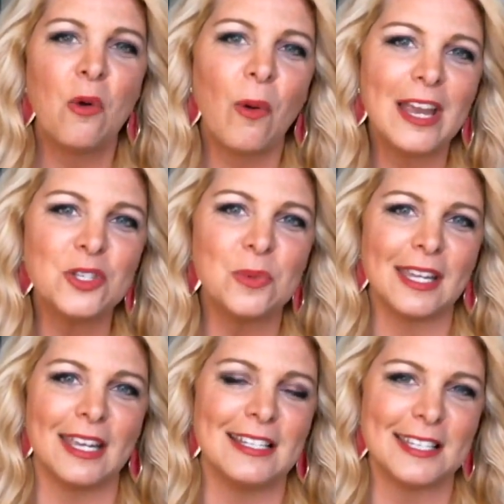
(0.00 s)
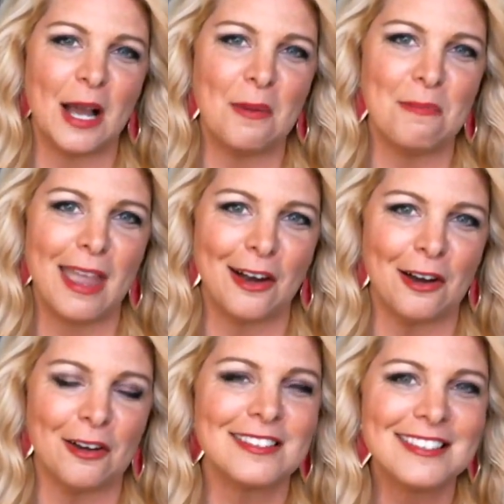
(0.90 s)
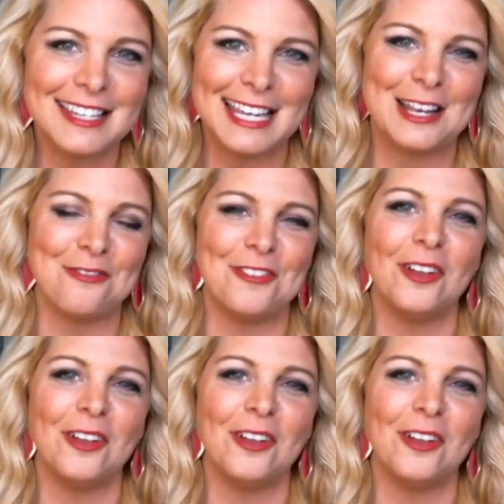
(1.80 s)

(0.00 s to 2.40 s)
ways we can uh, make our skin